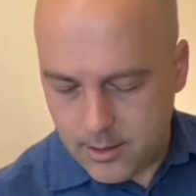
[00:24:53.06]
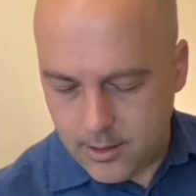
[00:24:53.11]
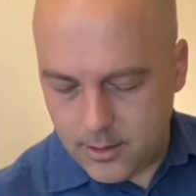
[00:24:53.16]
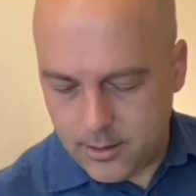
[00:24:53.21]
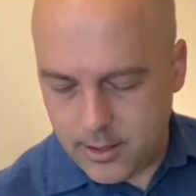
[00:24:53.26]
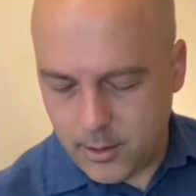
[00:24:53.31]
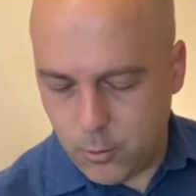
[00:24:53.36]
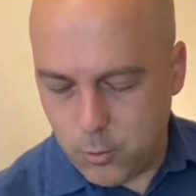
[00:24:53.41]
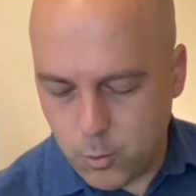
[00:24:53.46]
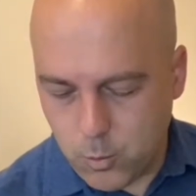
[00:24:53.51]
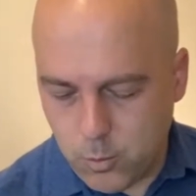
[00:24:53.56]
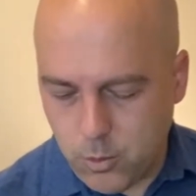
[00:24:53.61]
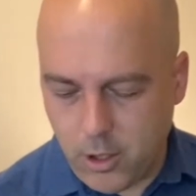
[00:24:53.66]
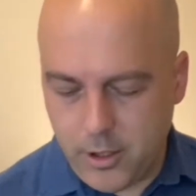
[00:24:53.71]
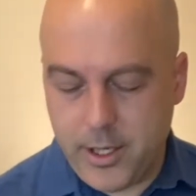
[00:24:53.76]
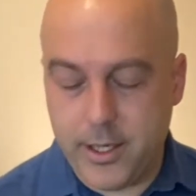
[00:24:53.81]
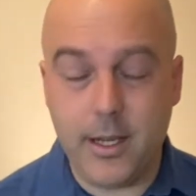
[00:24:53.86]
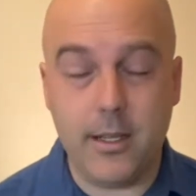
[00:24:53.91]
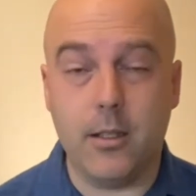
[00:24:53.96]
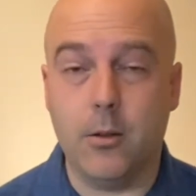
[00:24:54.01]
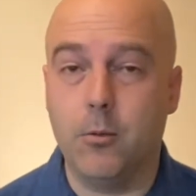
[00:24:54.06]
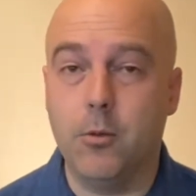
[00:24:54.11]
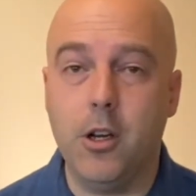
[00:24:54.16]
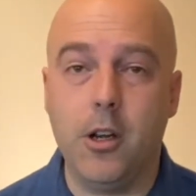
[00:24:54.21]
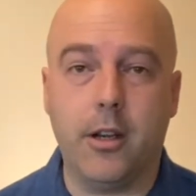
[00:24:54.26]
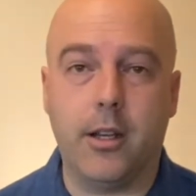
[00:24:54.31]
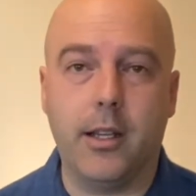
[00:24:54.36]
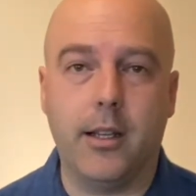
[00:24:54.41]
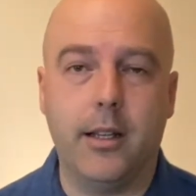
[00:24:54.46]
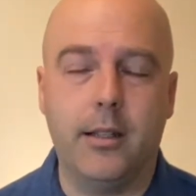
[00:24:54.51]
See, worry doesn't
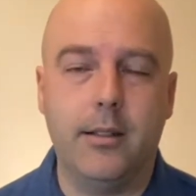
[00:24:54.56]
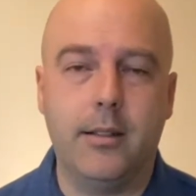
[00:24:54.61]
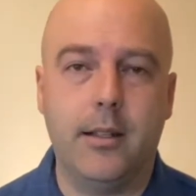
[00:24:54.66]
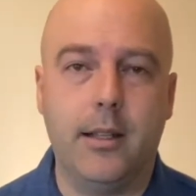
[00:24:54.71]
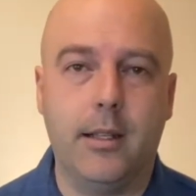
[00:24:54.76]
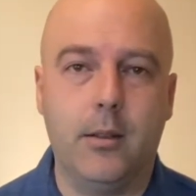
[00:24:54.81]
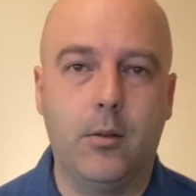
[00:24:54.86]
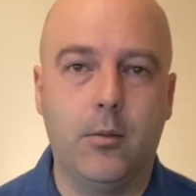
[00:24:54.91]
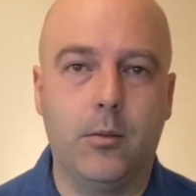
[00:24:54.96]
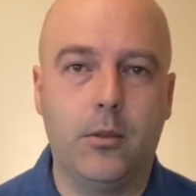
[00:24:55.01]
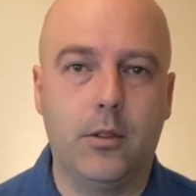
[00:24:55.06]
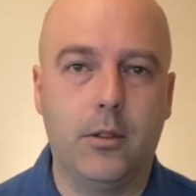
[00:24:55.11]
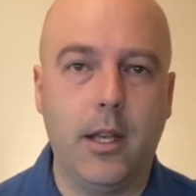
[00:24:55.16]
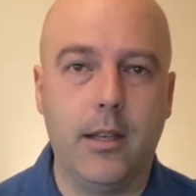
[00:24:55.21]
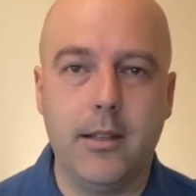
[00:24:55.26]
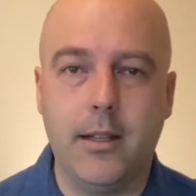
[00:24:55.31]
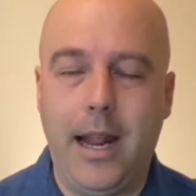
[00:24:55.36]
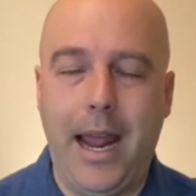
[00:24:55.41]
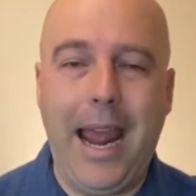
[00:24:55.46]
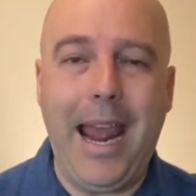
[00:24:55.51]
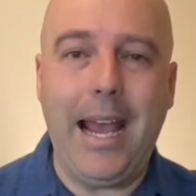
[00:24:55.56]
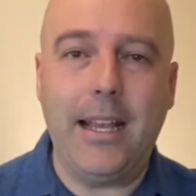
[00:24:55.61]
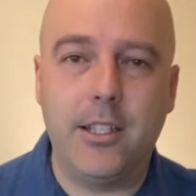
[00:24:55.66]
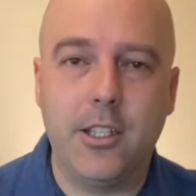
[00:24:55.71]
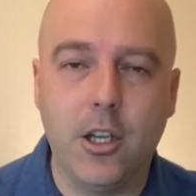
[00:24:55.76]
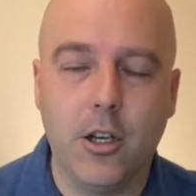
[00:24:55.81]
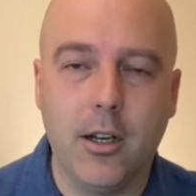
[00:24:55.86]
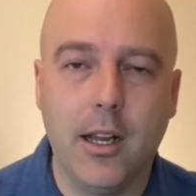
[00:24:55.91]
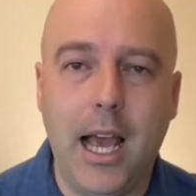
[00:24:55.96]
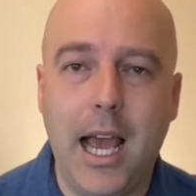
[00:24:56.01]
work. it doesn't add
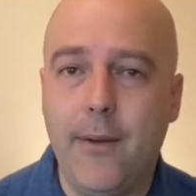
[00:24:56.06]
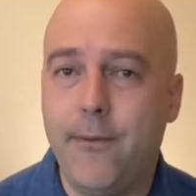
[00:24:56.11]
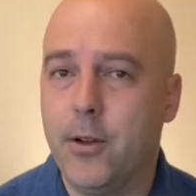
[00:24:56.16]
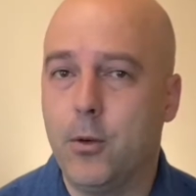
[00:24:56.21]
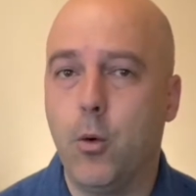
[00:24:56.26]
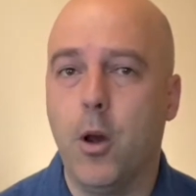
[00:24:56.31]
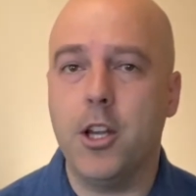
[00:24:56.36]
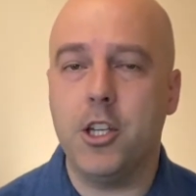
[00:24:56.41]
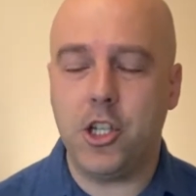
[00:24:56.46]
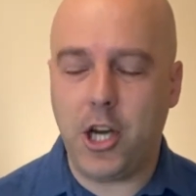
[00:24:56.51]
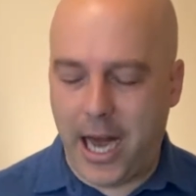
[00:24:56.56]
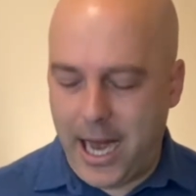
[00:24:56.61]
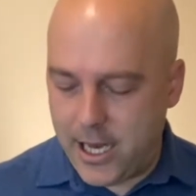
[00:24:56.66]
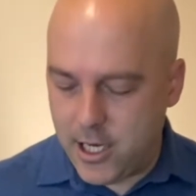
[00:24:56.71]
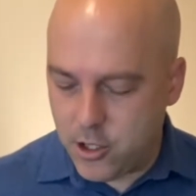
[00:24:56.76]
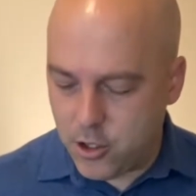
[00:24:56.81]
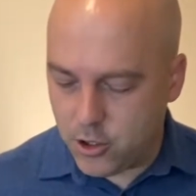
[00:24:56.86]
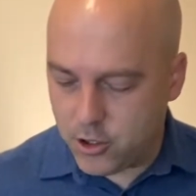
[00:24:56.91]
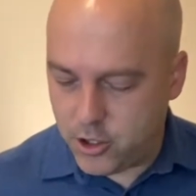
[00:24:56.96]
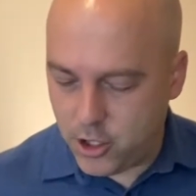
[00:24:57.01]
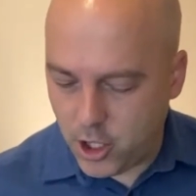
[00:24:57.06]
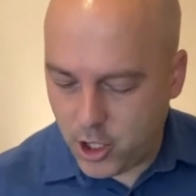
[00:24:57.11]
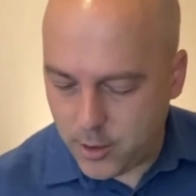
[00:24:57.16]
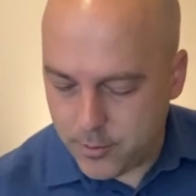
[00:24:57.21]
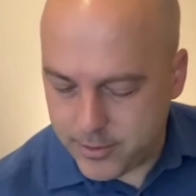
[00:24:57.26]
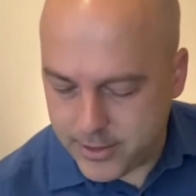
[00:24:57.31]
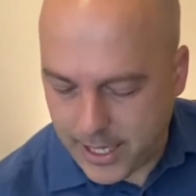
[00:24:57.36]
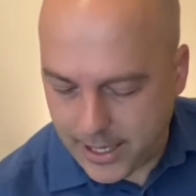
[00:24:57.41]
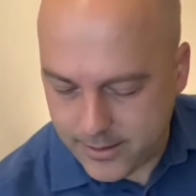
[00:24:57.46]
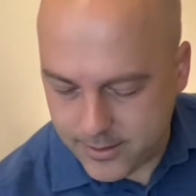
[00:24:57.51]
to your life. It won't change your
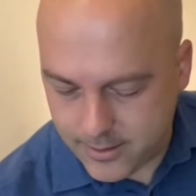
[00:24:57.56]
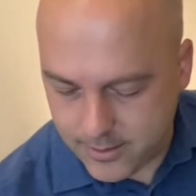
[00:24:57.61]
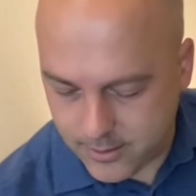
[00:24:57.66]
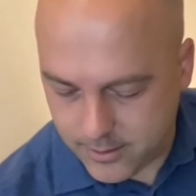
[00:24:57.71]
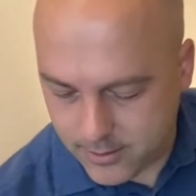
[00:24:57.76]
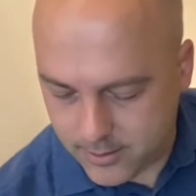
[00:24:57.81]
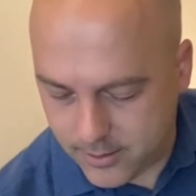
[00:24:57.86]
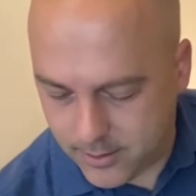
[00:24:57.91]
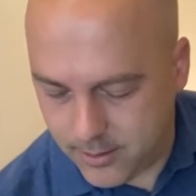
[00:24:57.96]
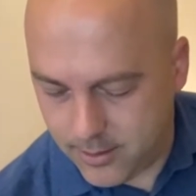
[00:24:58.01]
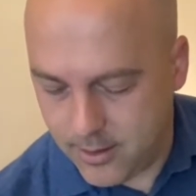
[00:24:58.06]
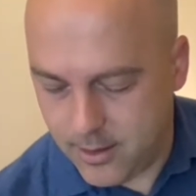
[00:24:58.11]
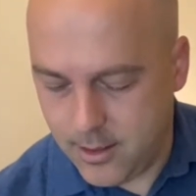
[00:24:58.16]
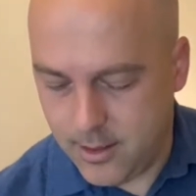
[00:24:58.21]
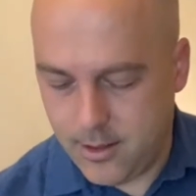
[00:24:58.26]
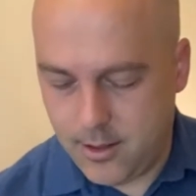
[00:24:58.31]
circumstances.